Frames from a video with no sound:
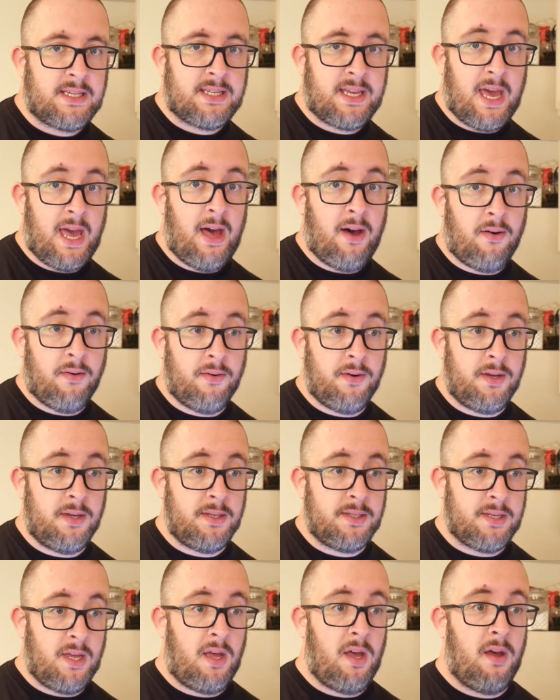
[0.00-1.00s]

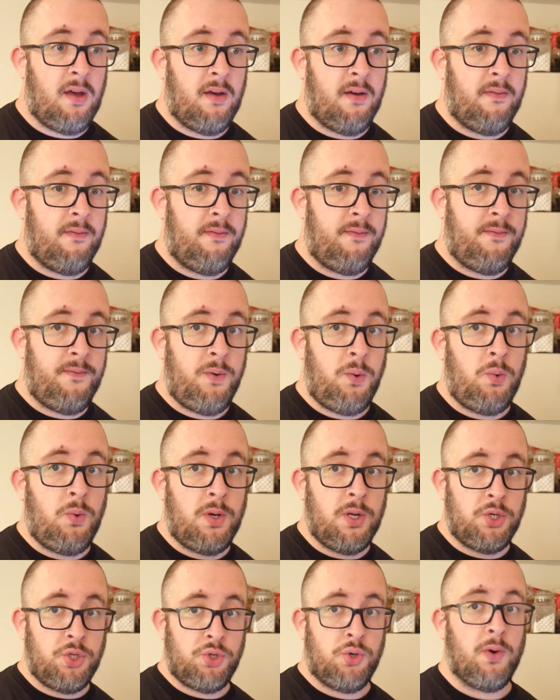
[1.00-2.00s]
calories of food
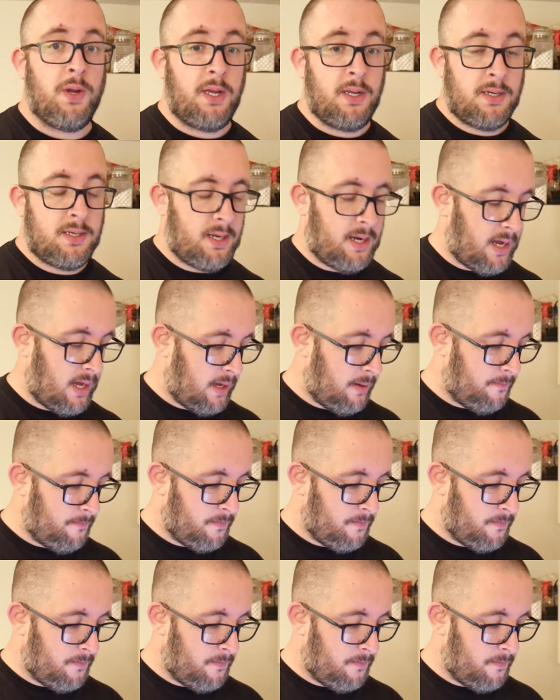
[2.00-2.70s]
and drink today.